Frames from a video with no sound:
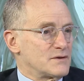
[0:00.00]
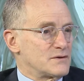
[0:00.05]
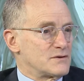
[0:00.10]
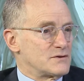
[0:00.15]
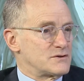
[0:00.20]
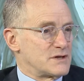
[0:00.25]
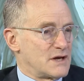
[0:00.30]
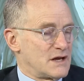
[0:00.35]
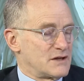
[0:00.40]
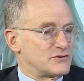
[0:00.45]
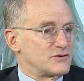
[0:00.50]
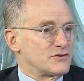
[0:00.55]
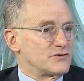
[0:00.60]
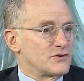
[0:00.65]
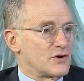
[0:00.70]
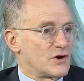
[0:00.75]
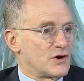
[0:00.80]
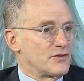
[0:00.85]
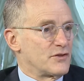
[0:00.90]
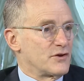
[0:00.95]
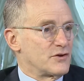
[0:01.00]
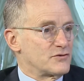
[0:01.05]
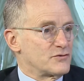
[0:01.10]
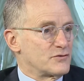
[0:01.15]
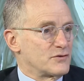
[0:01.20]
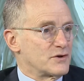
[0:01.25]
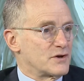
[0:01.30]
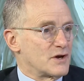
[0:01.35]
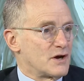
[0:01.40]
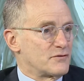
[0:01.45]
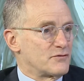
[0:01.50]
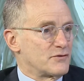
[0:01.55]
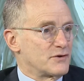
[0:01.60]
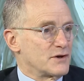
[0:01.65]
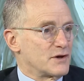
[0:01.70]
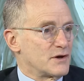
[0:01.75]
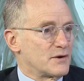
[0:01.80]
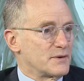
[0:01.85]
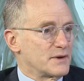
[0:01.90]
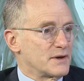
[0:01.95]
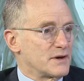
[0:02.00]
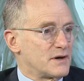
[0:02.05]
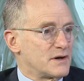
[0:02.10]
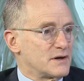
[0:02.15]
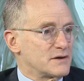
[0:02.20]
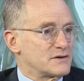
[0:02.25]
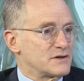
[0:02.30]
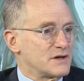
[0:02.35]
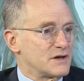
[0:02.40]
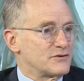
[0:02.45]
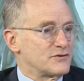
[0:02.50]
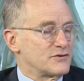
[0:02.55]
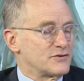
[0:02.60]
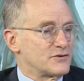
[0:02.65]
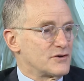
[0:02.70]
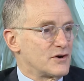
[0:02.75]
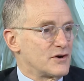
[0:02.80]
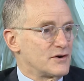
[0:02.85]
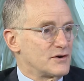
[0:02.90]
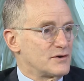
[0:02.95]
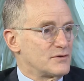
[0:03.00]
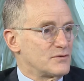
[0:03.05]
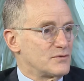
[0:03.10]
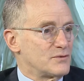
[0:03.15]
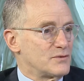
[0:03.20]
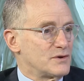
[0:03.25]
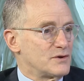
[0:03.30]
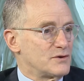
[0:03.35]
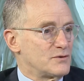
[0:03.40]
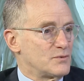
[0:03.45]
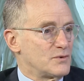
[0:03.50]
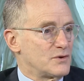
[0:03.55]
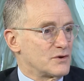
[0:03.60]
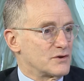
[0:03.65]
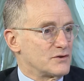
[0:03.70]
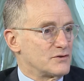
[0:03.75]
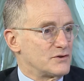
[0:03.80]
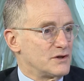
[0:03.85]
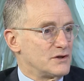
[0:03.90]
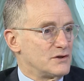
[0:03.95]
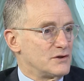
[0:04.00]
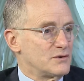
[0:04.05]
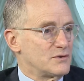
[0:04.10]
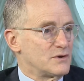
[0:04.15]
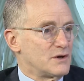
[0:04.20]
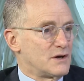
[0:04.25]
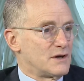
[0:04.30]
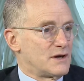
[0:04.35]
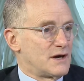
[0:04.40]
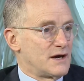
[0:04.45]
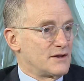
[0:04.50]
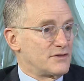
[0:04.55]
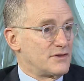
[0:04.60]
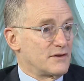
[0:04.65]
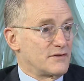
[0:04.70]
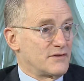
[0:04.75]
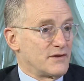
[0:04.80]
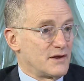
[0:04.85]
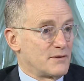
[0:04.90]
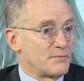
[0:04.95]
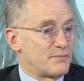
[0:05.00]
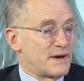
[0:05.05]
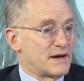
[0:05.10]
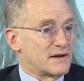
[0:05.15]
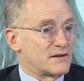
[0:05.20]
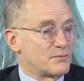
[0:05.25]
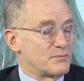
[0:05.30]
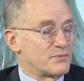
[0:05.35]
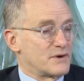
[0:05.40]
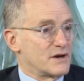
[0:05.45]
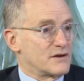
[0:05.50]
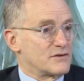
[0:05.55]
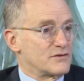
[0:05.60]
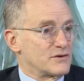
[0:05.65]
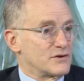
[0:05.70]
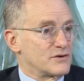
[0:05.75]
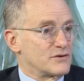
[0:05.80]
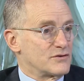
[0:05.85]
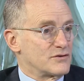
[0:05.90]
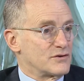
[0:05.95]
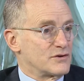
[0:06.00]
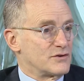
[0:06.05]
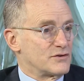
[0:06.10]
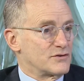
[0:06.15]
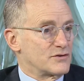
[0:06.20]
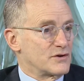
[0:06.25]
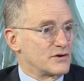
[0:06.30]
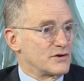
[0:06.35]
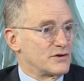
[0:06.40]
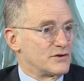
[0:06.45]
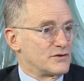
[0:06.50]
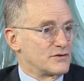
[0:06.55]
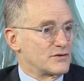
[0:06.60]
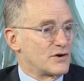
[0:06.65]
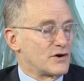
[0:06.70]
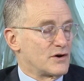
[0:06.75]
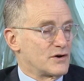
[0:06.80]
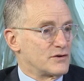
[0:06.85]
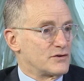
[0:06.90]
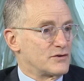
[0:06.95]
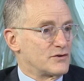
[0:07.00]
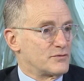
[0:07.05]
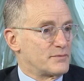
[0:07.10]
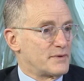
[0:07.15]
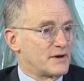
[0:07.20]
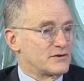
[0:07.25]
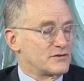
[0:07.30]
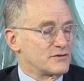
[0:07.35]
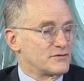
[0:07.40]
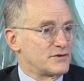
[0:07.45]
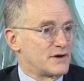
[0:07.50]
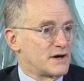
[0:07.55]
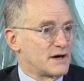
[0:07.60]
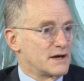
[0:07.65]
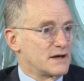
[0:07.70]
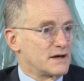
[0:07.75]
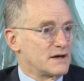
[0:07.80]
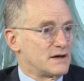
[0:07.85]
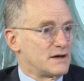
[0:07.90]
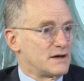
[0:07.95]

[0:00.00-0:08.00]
Chances are there's a recovery going on. Chances are it will continue. I think the impact of Brexit is hard to specify.